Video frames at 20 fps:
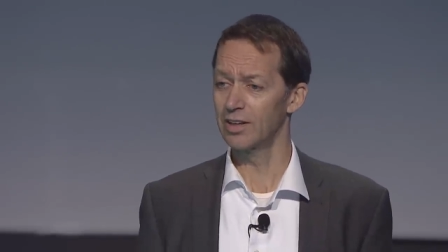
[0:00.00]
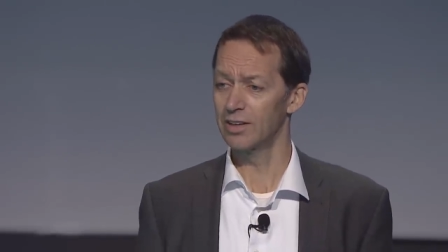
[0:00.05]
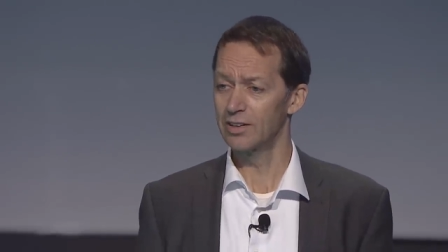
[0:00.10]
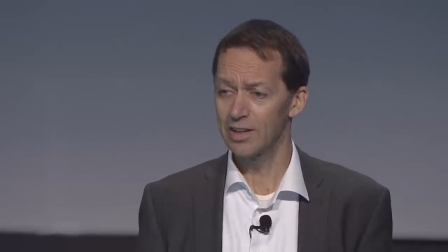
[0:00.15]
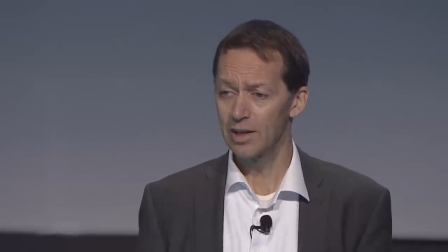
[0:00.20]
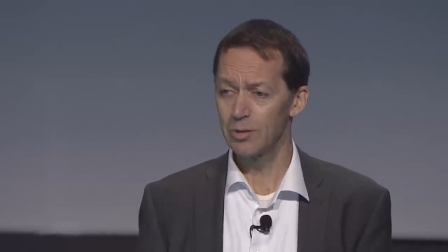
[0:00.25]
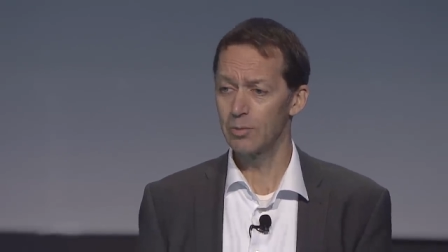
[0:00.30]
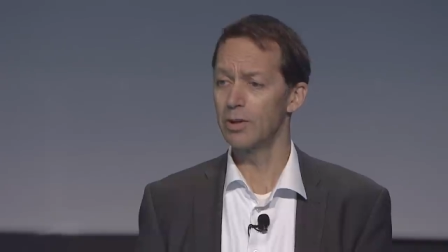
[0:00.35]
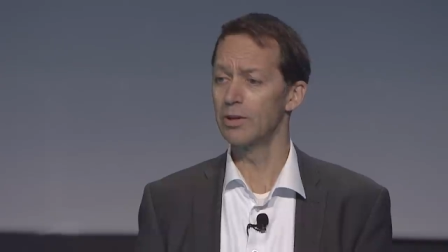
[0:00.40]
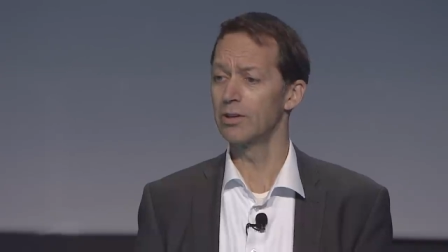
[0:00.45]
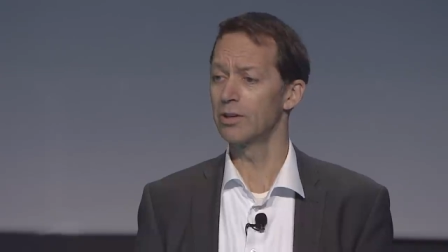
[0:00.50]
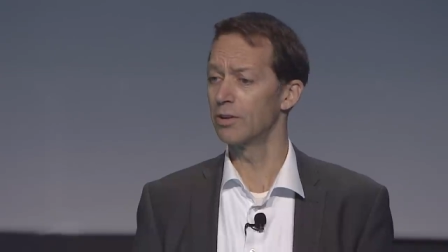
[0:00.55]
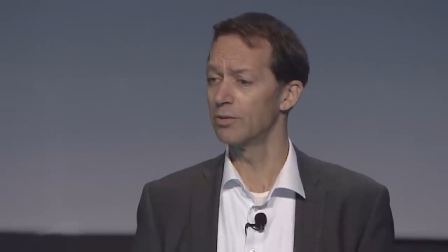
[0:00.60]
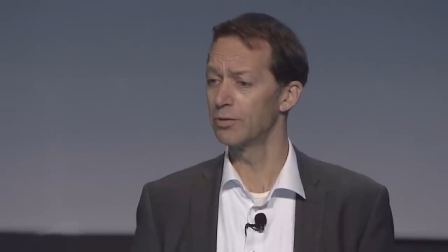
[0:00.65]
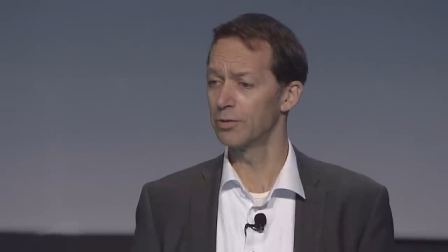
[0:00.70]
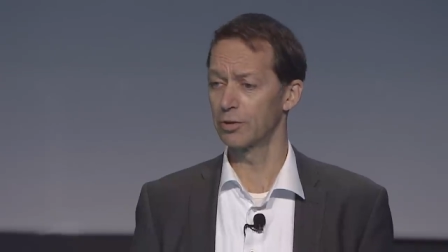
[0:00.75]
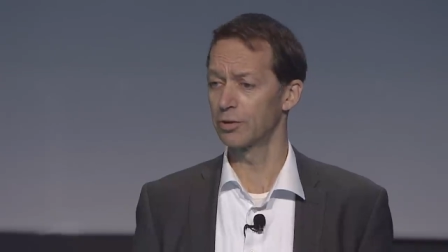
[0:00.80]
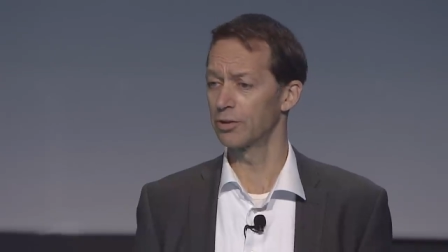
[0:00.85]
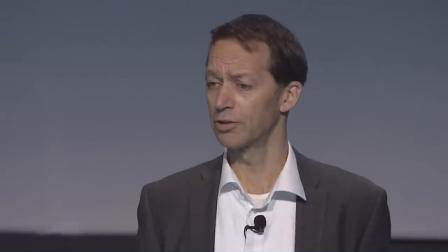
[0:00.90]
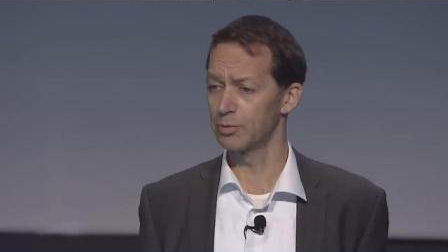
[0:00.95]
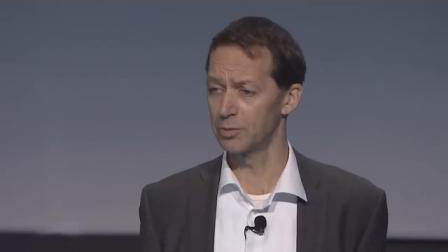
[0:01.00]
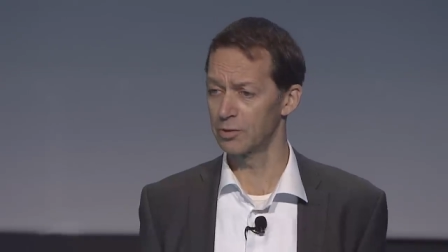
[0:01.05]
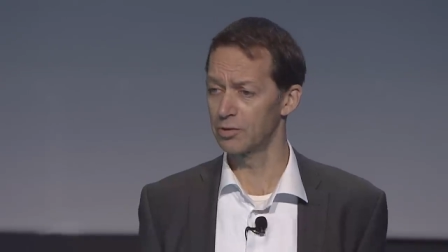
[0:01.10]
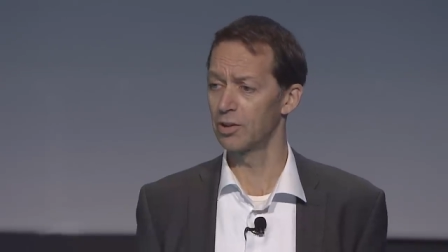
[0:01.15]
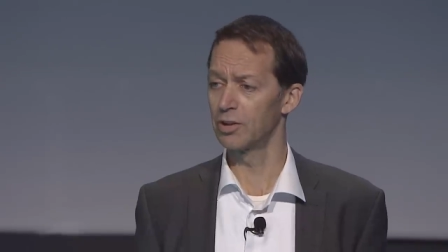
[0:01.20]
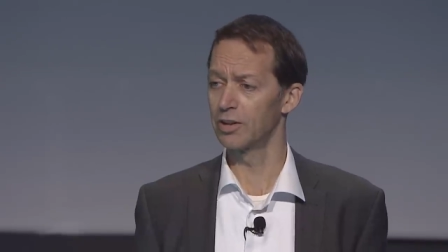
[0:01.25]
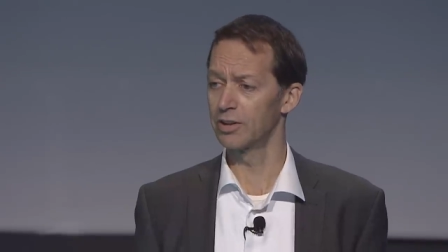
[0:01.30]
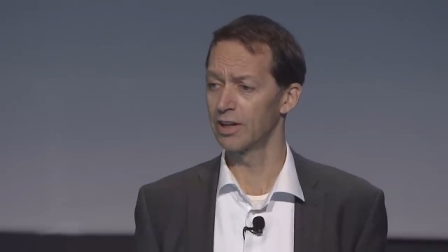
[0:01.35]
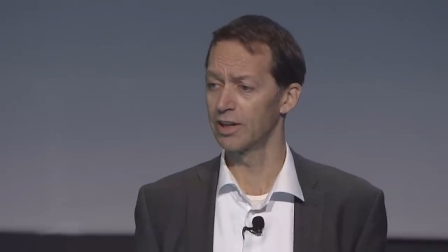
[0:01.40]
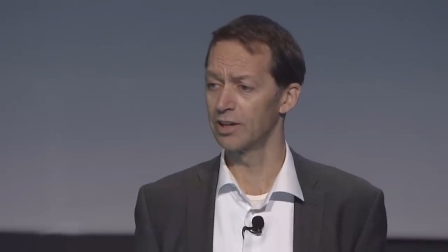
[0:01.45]
and they won't go for Christmas
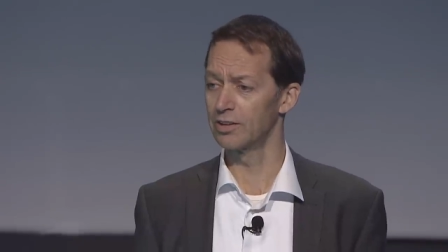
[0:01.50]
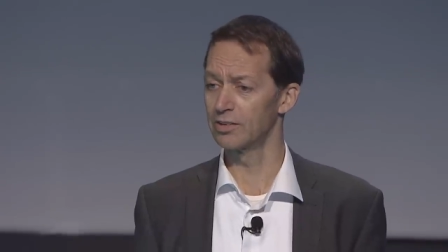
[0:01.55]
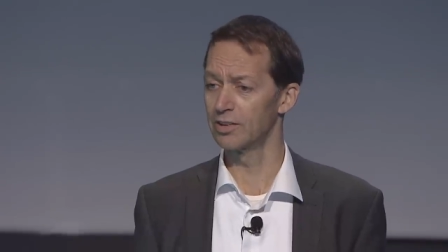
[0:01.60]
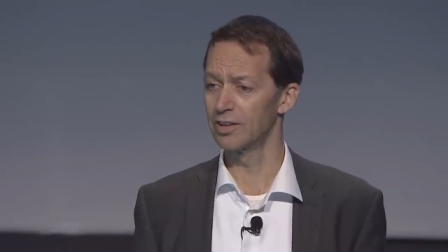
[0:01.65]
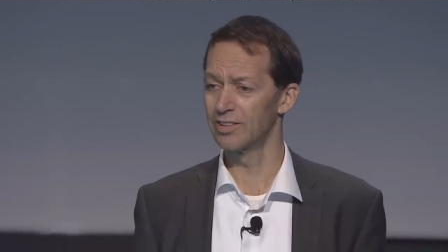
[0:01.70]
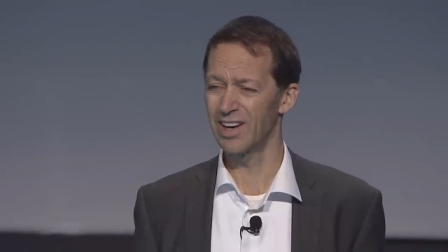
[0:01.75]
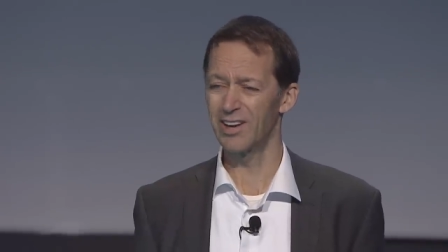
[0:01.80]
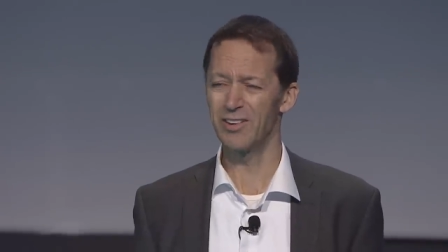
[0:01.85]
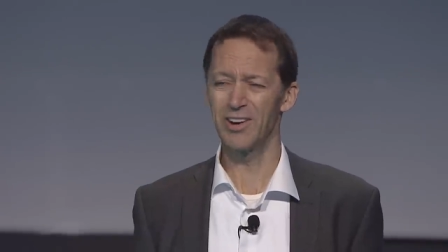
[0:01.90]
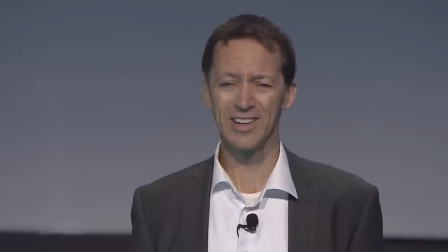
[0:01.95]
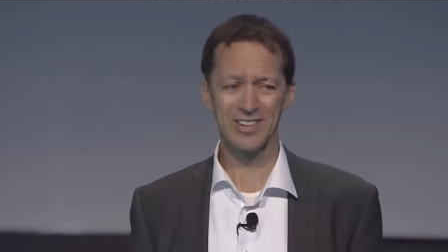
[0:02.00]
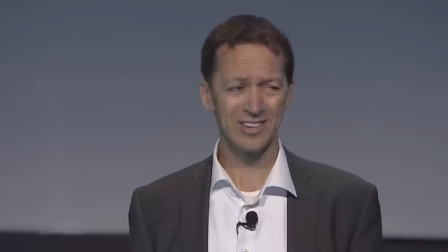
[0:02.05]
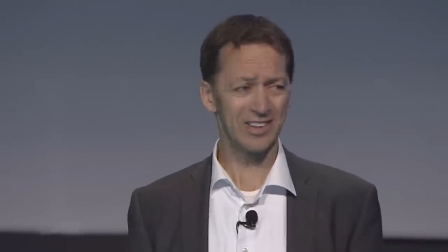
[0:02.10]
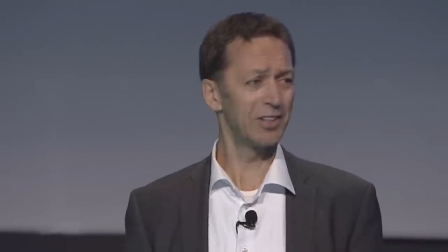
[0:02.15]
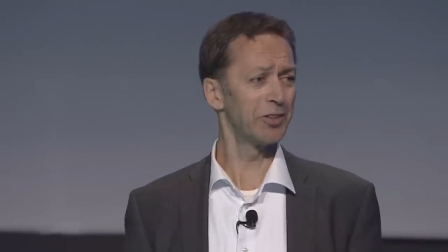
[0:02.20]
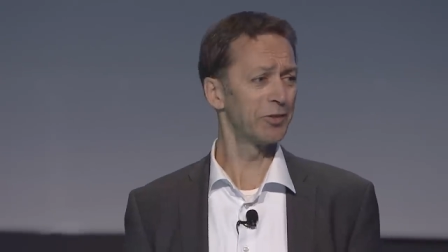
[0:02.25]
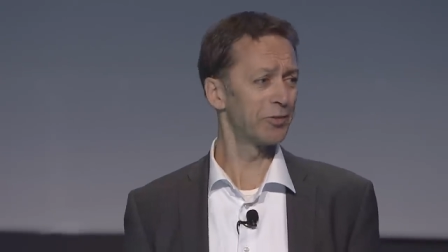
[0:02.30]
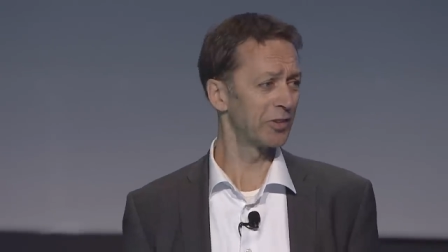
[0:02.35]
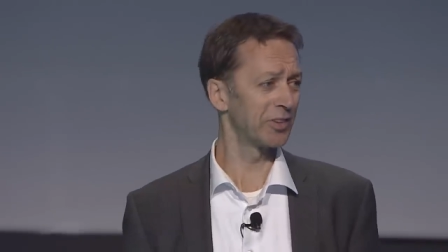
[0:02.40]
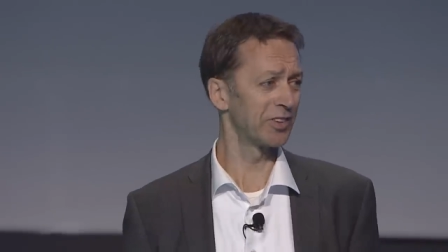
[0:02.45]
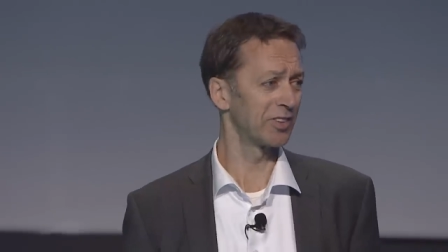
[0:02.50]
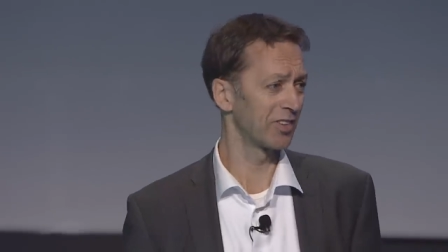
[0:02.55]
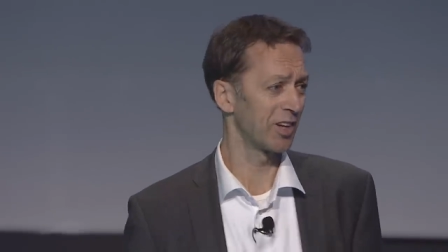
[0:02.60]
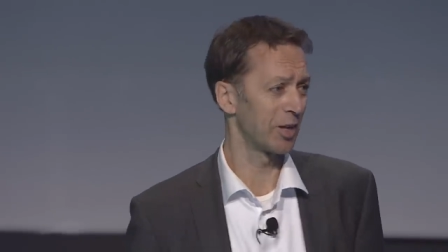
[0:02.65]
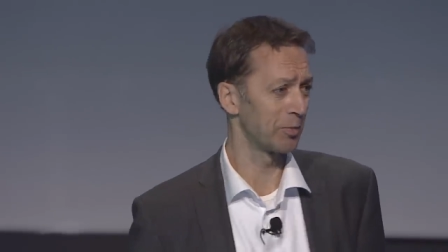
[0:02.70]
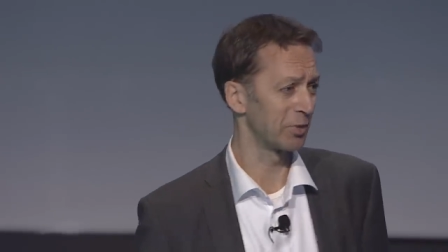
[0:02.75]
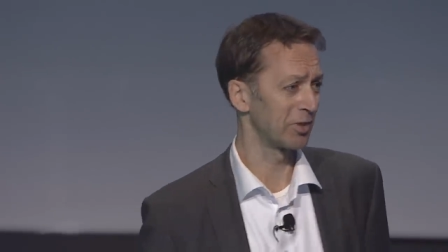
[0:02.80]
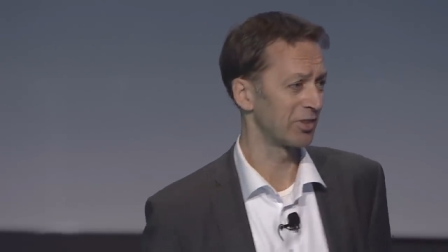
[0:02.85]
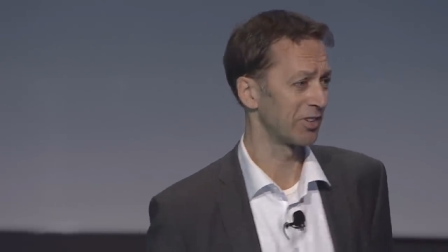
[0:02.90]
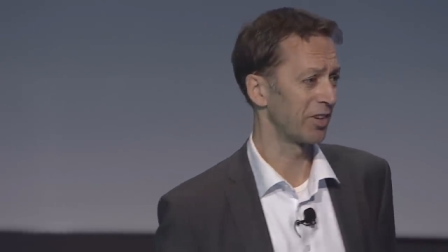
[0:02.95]
holidays. They're ideal for this
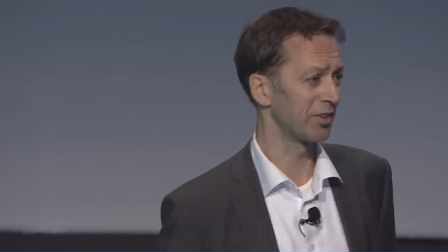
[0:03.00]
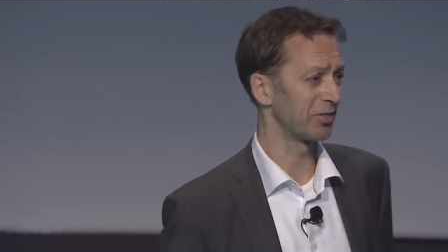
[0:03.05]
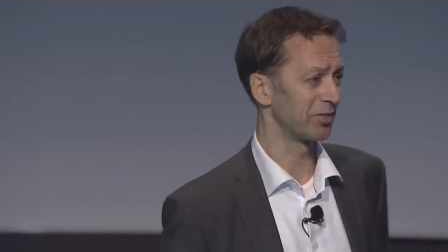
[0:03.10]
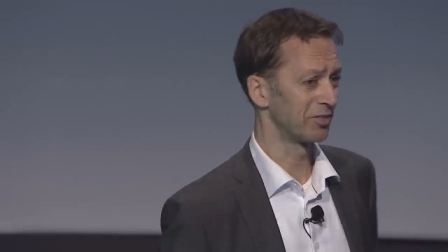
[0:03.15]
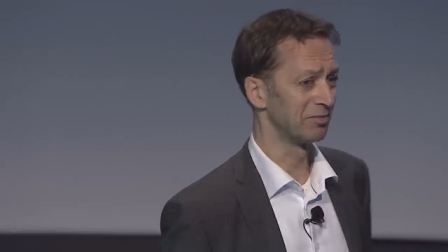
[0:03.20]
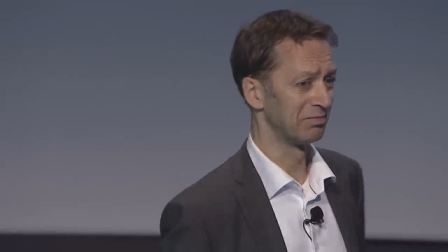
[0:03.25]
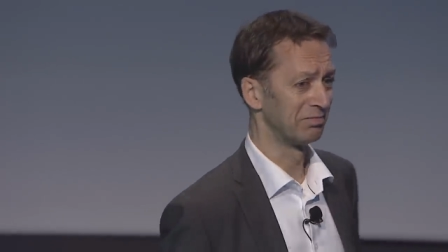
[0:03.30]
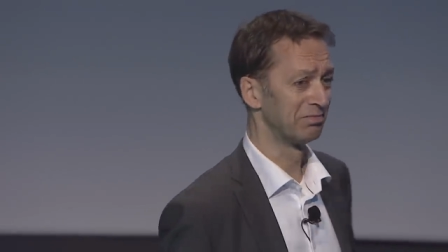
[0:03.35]
type of stuff.